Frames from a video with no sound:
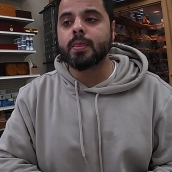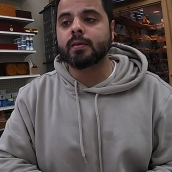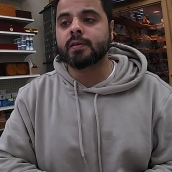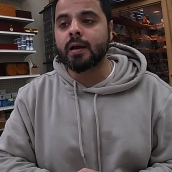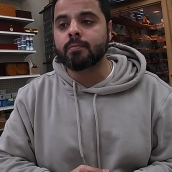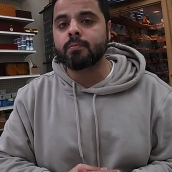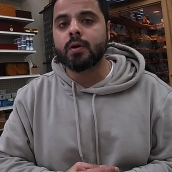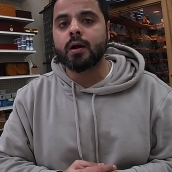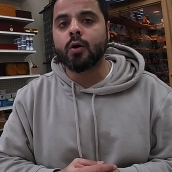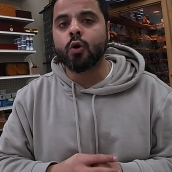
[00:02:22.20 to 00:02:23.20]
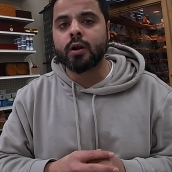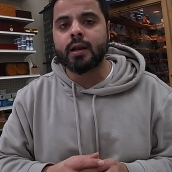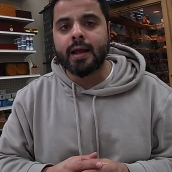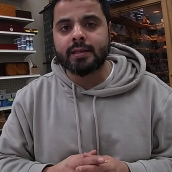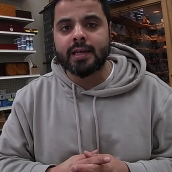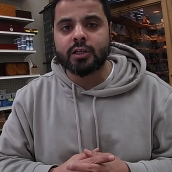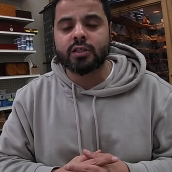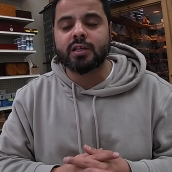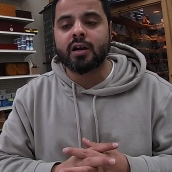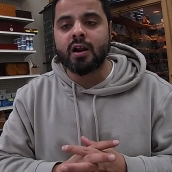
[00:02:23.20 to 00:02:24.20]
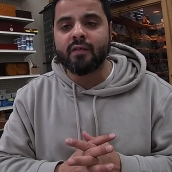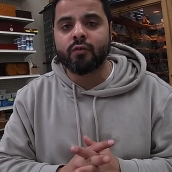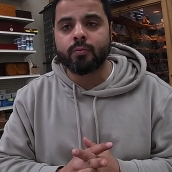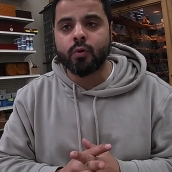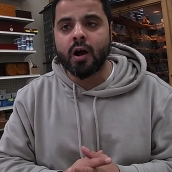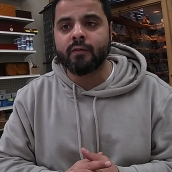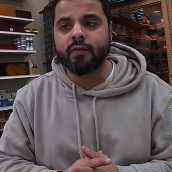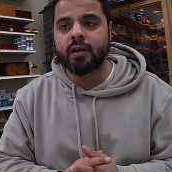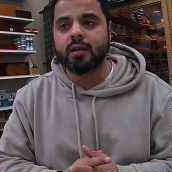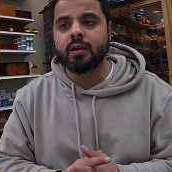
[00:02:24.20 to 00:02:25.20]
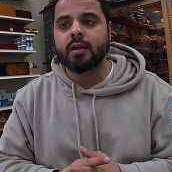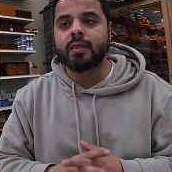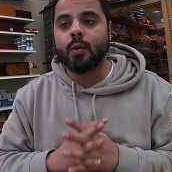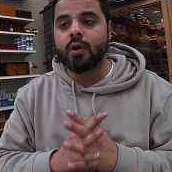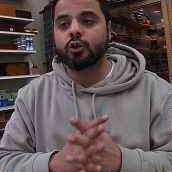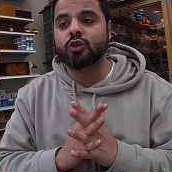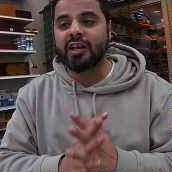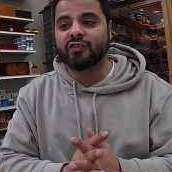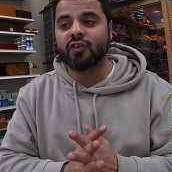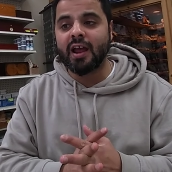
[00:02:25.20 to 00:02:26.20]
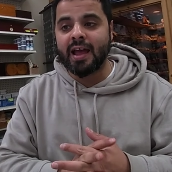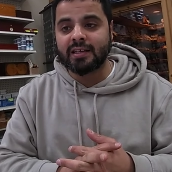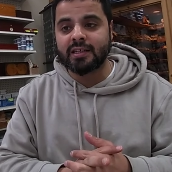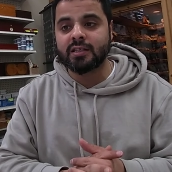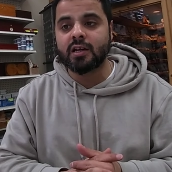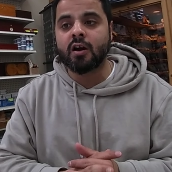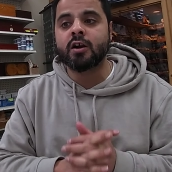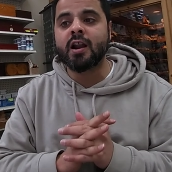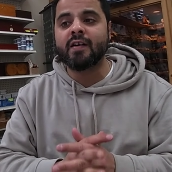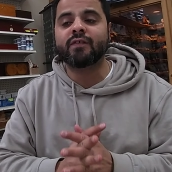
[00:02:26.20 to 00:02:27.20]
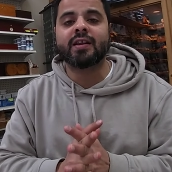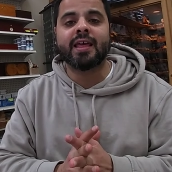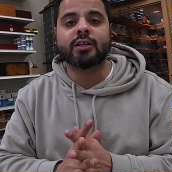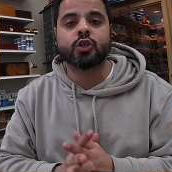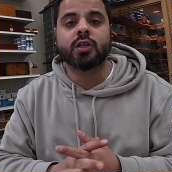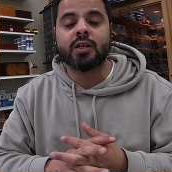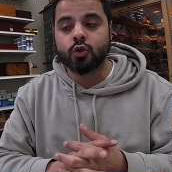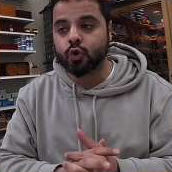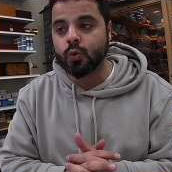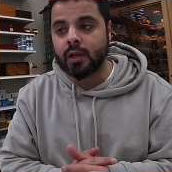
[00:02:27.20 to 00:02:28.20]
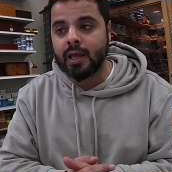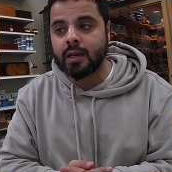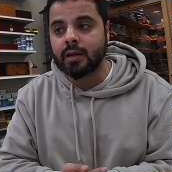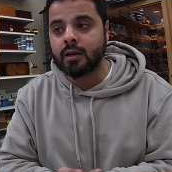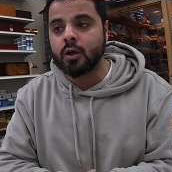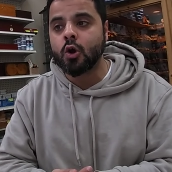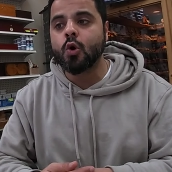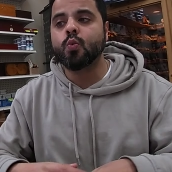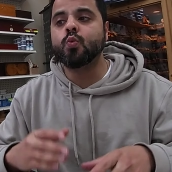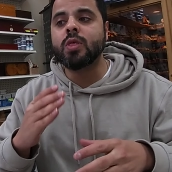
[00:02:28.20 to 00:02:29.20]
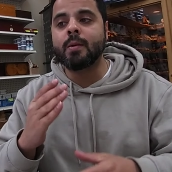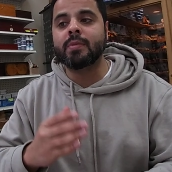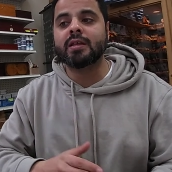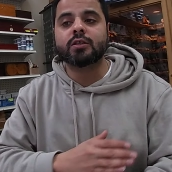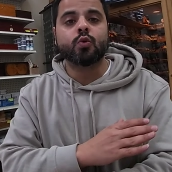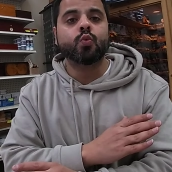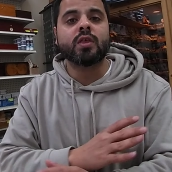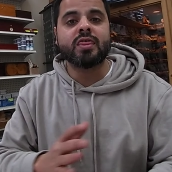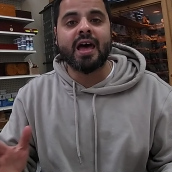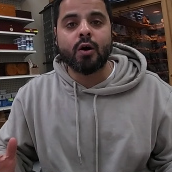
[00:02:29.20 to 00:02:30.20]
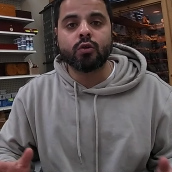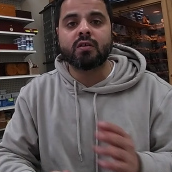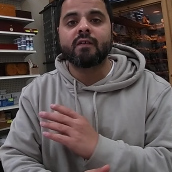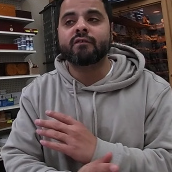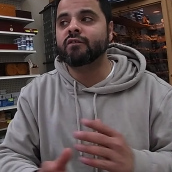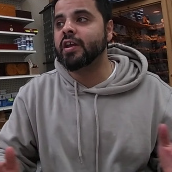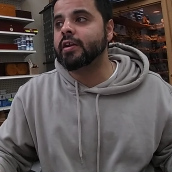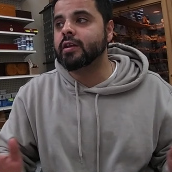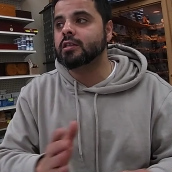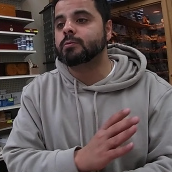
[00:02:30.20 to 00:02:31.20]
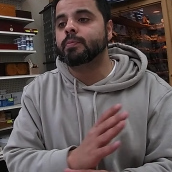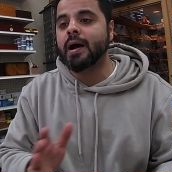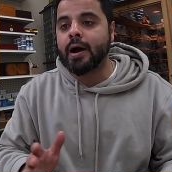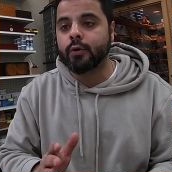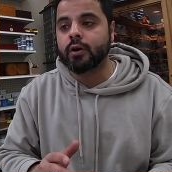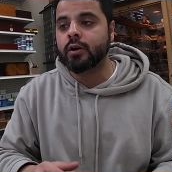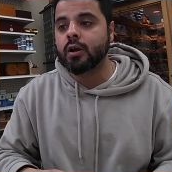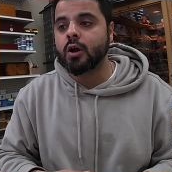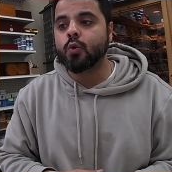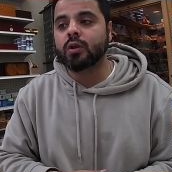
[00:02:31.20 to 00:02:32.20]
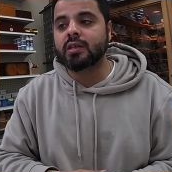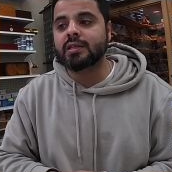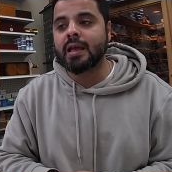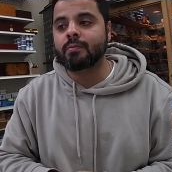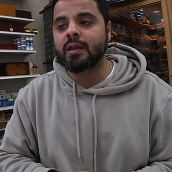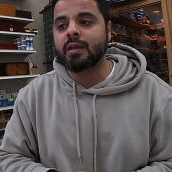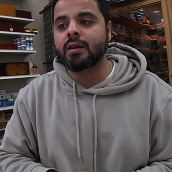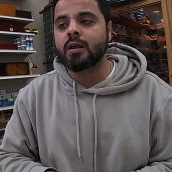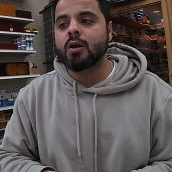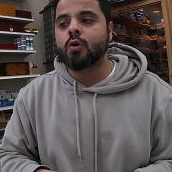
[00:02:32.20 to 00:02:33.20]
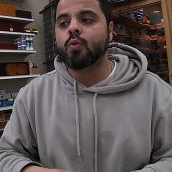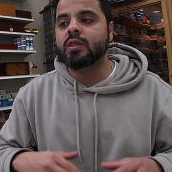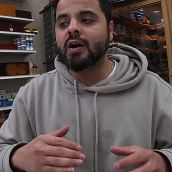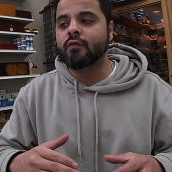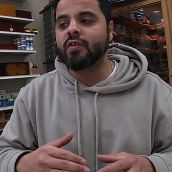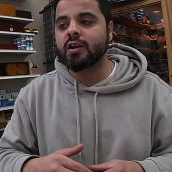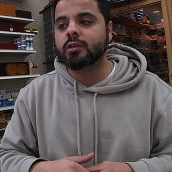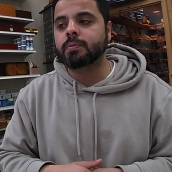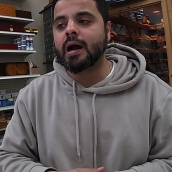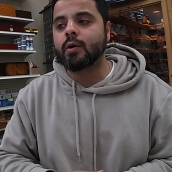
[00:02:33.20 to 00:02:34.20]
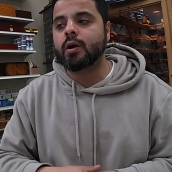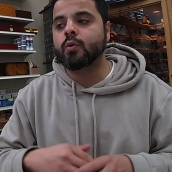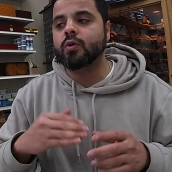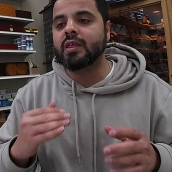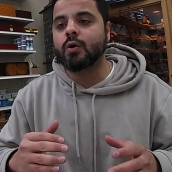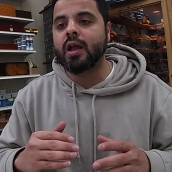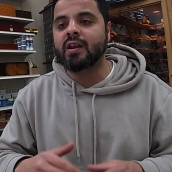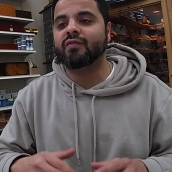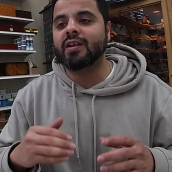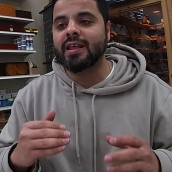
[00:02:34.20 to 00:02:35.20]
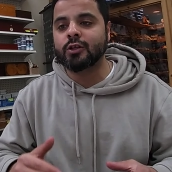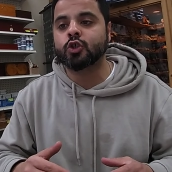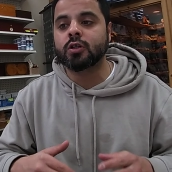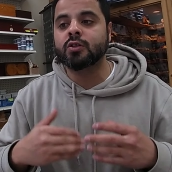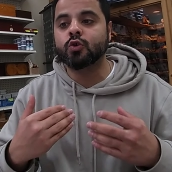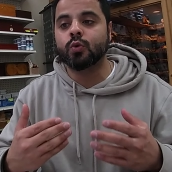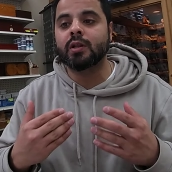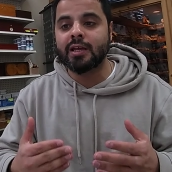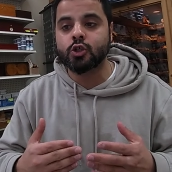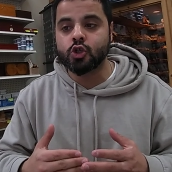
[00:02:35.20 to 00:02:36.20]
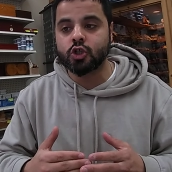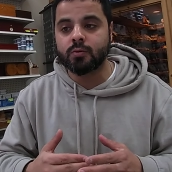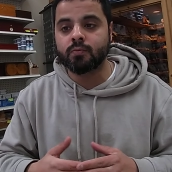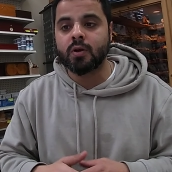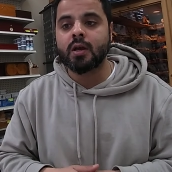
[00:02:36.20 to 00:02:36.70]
some organizations that are not for profit that want to transfer assets are not financially interrelated. That means without variance power. What does that mean? Without variance power and without any financial interrelationship.